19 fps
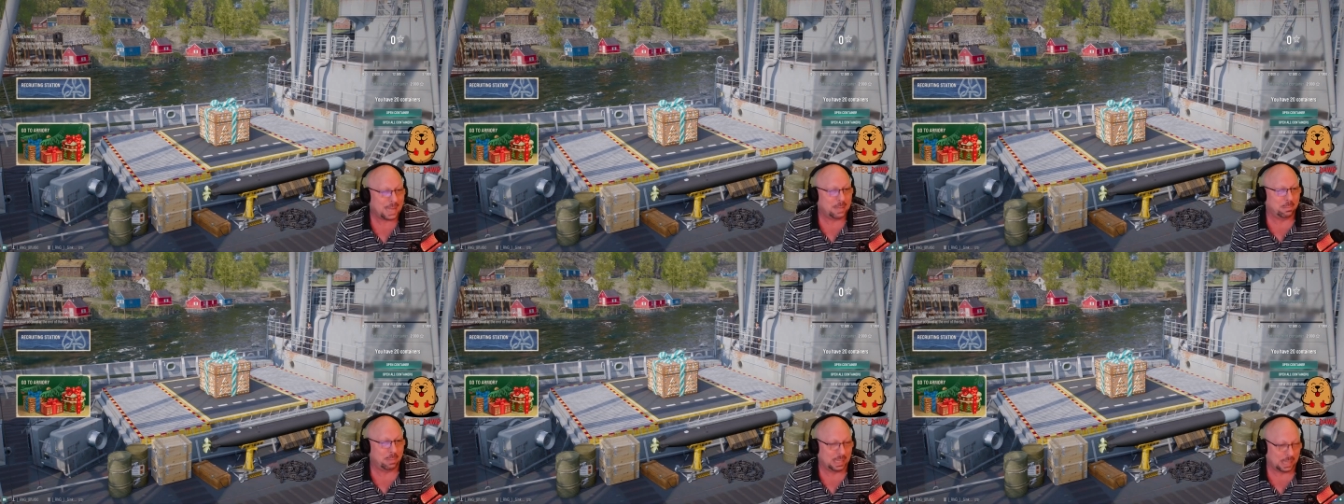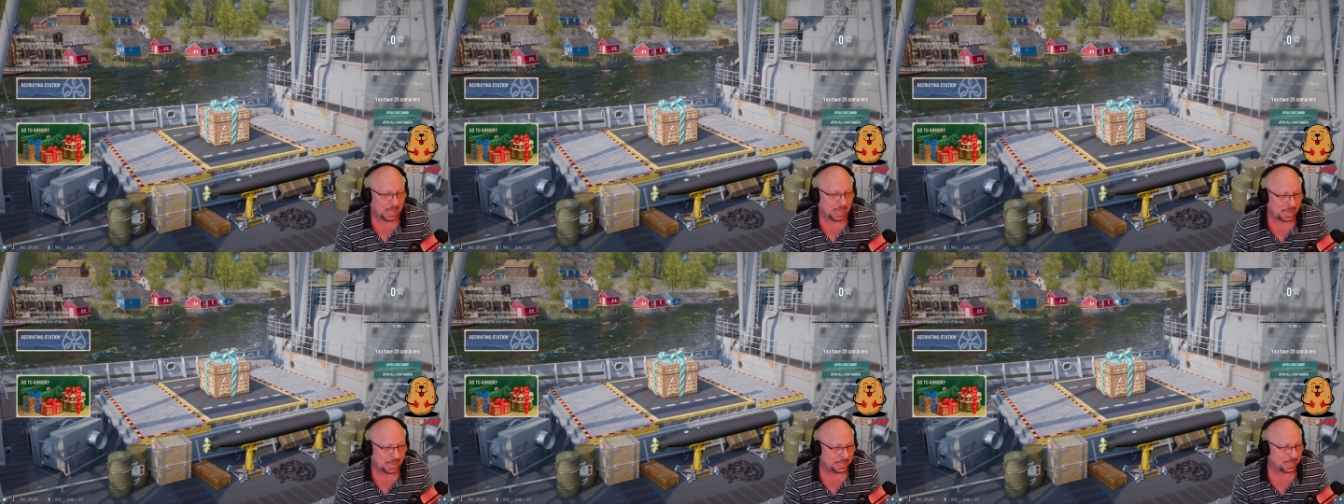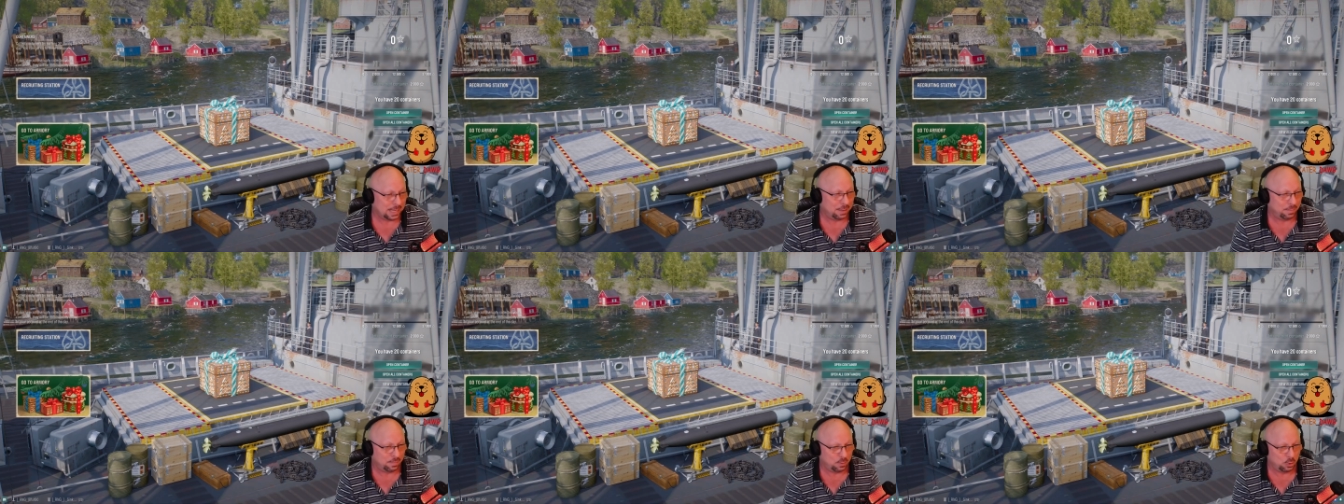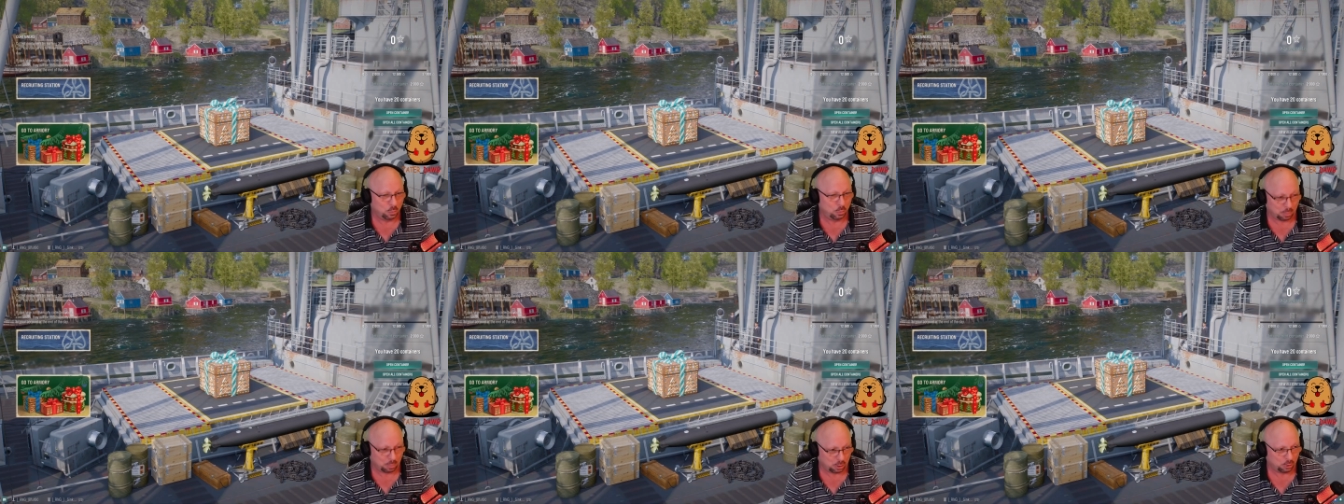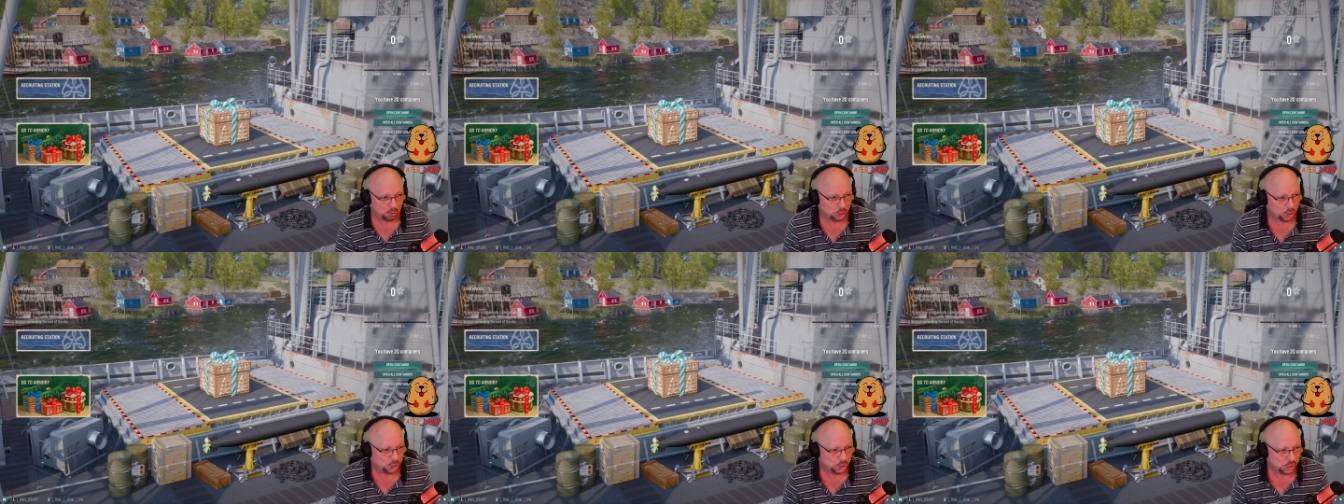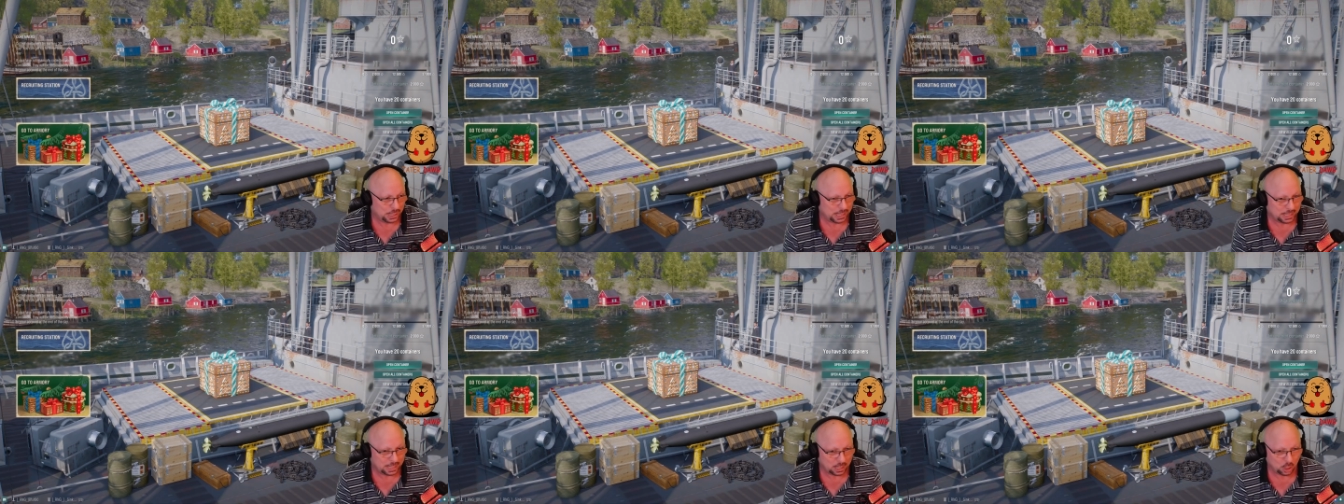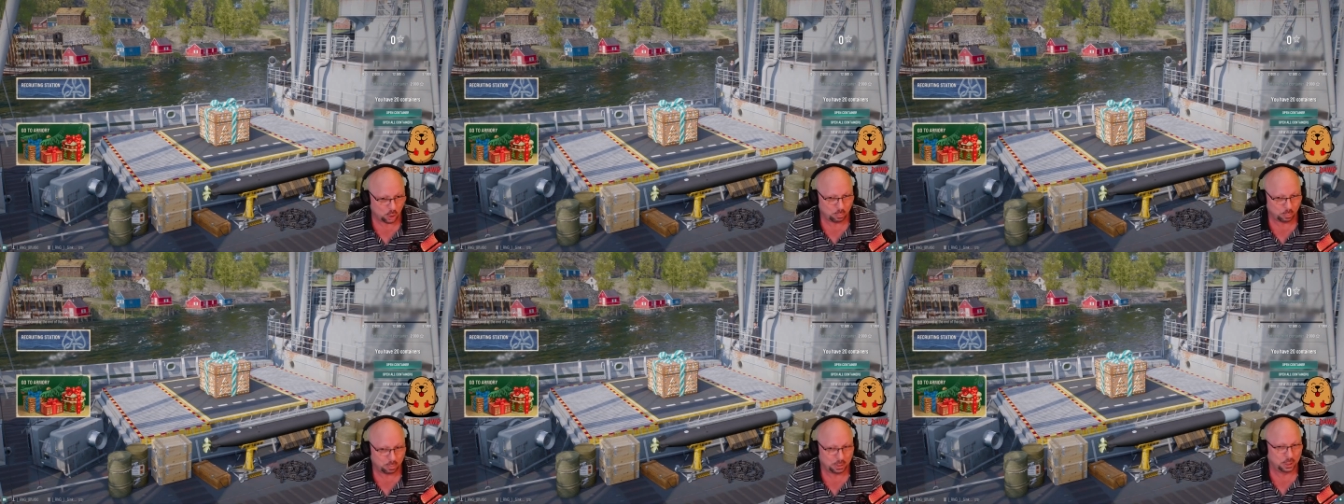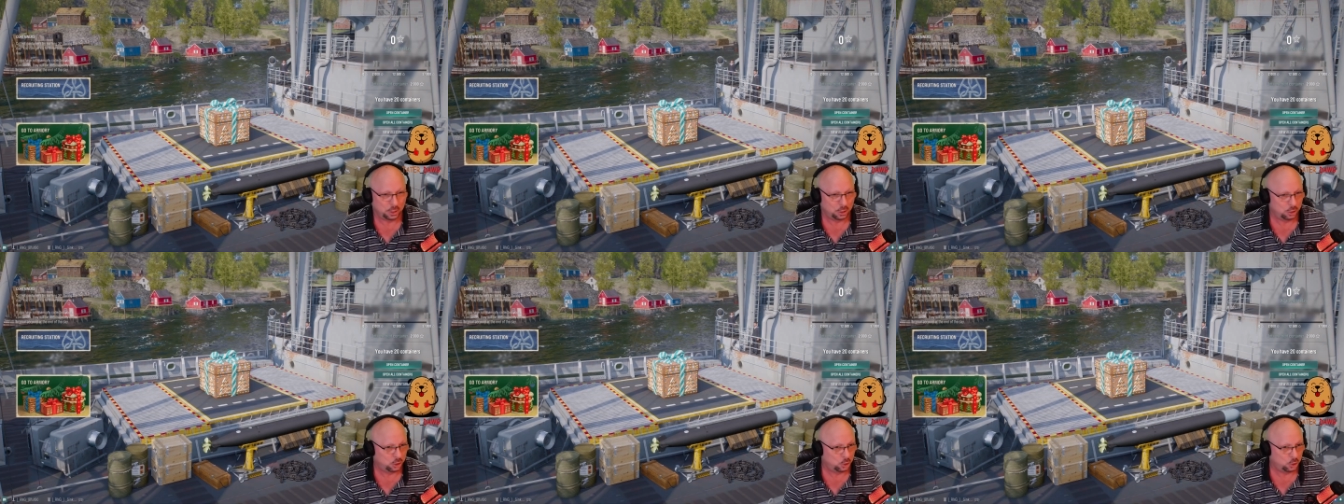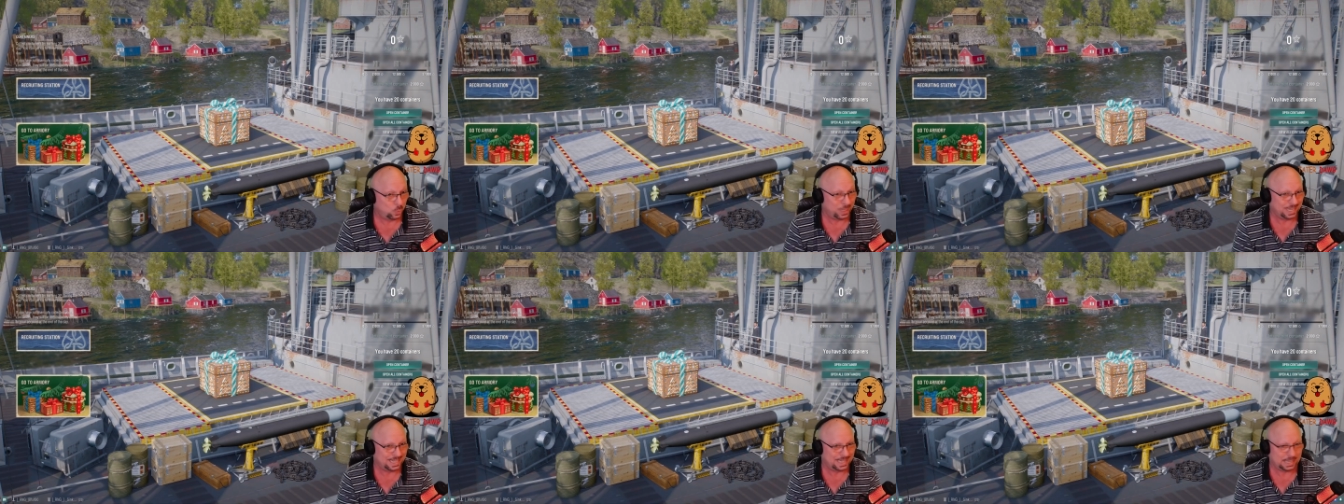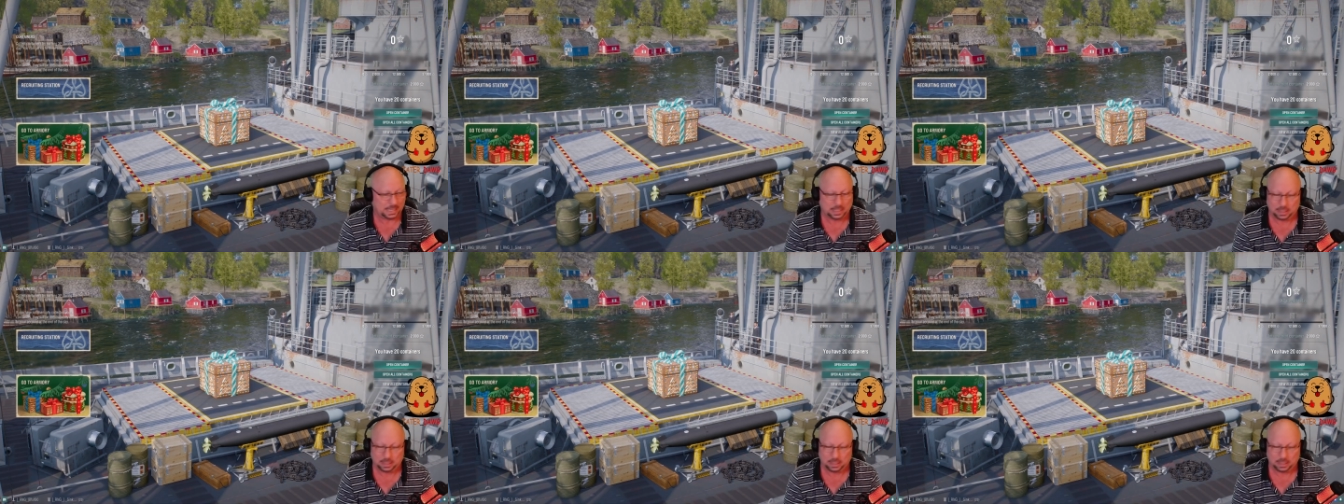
be like if you purchase and open 20.